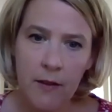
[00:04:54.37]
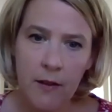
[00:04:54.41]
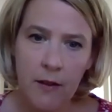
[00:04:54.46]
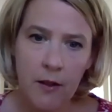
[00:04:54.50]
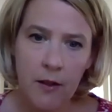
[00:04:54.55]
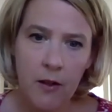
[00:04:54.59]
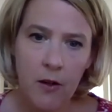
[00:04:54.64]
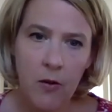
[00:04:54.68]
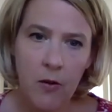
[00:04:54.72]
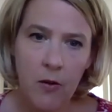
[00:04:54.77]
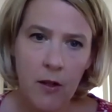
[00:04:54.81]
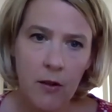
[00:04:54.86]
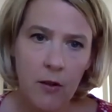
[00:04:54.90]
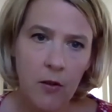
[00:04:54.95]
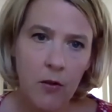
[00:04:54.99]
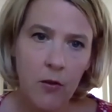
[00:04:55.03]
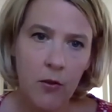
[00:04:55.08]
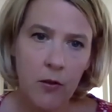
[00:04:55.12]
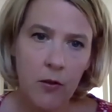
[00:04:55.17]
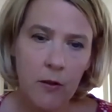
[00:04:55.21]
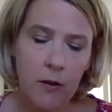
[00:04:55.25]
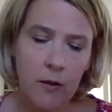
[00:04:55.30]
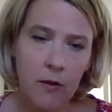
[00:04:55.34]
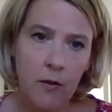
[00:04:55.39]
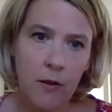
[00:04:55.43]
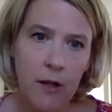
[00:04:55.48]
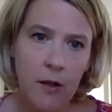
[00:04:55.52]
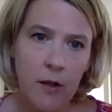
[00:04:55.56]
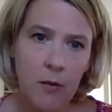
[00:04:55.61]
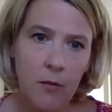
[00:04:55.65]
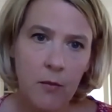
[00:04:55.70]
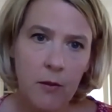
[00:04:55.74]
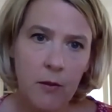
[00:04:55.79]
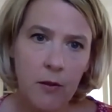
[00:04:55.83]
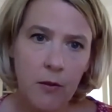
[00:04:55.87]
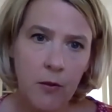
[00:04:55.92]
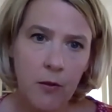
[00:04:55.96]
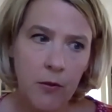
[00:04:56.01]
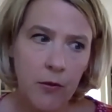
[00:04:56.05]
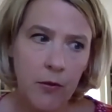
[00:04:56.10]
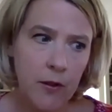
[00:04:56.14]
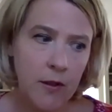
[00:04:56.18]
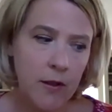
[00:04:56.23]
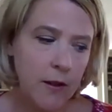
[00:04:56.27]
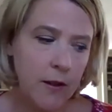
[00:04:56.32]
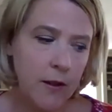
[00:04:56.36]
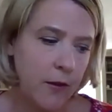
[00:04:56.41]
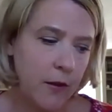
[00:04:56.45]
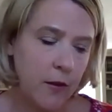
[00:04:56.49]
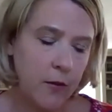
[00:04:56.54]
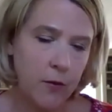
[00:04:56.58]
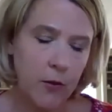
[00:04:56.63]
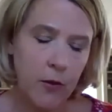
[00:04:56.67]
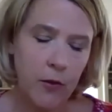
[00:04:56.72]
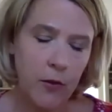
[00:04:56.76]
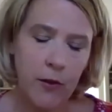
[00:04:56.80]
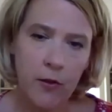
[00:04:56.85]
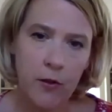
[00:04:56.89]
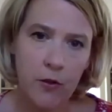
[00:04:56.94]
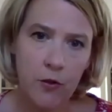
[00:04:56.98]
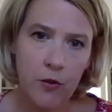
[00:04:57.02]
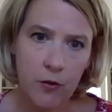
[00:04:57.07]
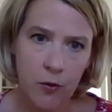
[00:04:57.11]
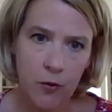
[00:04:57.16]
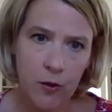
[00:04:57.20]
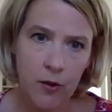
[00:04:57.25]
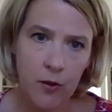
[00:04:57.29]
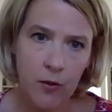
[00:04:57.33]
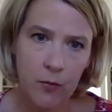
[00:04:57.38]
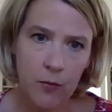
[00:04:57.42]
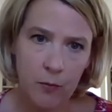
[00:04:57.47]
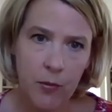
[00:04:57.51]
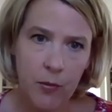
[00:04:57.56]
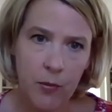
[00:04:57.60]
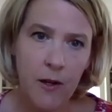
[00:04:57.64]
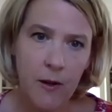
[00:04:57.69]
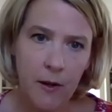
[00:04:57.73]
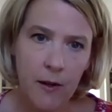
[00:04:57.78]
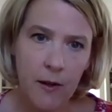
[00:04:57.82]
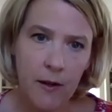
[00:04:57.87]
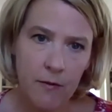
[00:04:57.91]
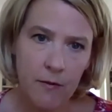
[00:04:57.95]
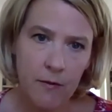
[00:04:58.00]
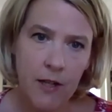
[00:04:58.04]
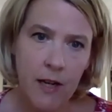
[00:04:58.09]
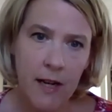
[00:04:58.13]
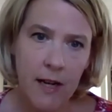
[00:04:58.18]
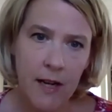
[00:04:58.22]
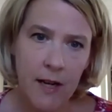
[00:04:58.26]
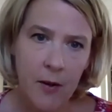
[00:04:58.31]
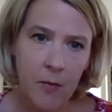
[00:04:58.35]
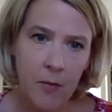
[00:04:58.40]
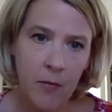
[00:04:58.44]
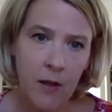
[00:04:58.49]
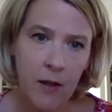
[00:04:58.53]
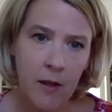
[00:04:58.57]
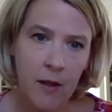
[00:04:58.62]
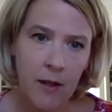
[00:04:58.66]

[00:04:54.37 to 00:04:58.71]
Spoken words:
you know, and those are incredible statistics for such a short period of time.